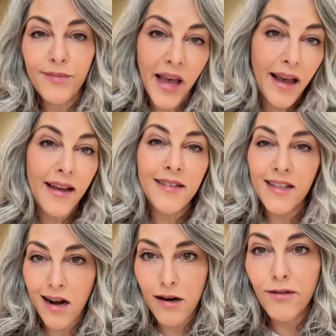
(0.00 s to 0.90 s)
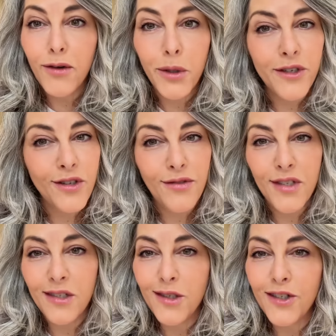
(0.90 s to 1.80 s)
and our forest of
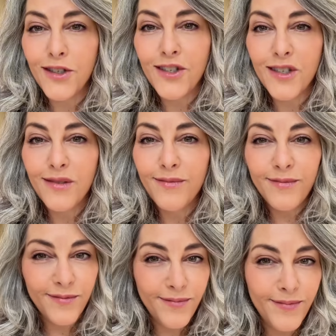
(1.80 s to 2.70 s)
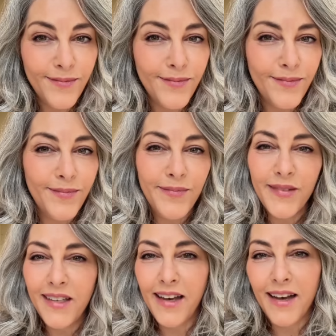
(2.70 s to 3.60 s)
sisters.
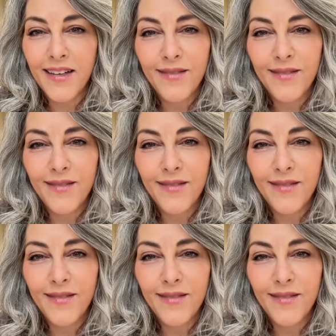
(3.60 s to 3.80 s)
Yeah.